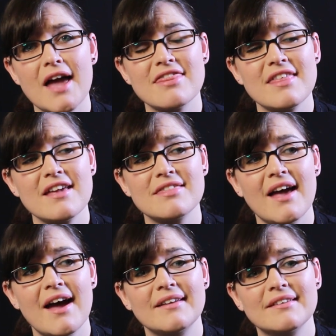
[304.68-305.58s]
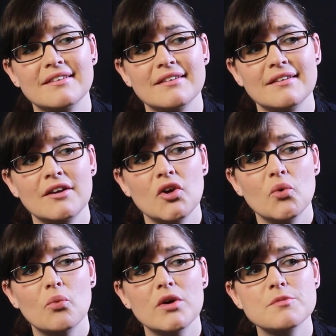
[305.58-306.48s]
I think that
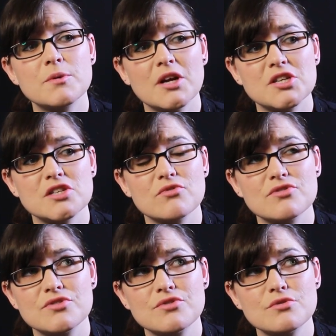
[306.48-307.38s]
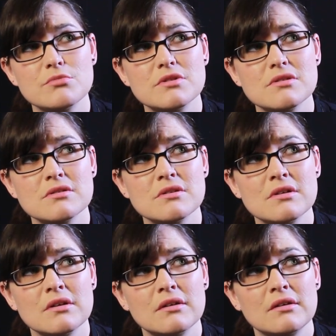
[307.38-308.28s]
once production resumes,
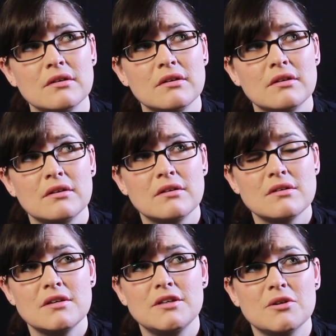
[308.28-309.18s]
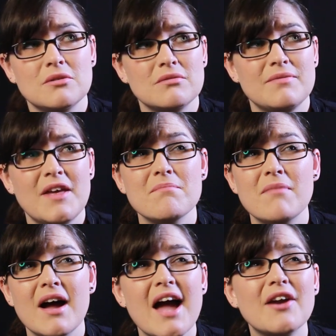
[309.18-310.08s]
you know, they
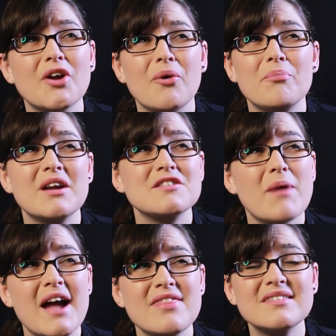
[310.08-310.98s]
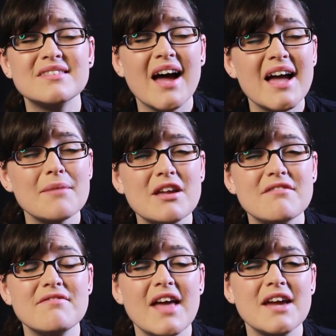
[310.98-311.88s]
might, I don't know, because by this time,
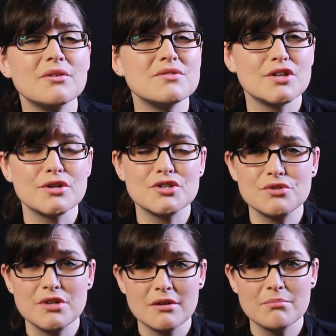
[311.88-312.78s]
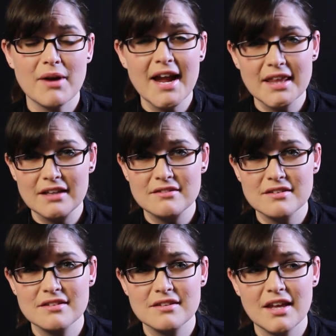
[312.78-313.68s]
if they don't start shooting
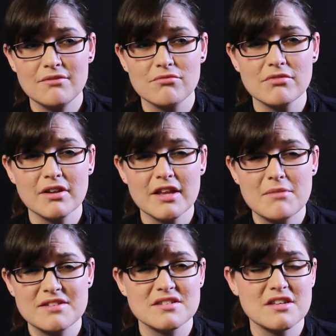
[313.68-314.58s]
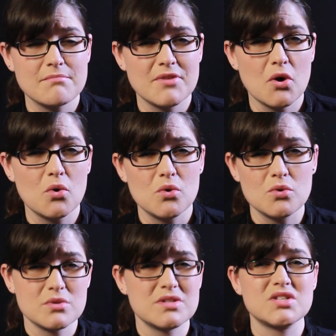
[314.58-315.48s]
pilots, it really messes up the
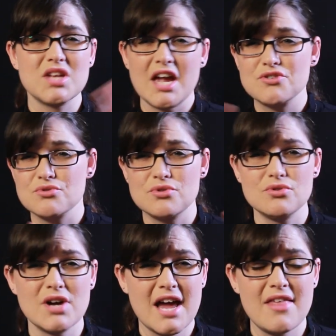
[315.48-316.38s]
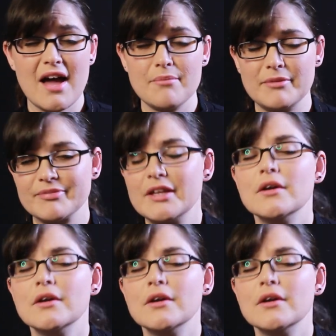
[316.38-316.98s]
whole schedule. And I, I'm,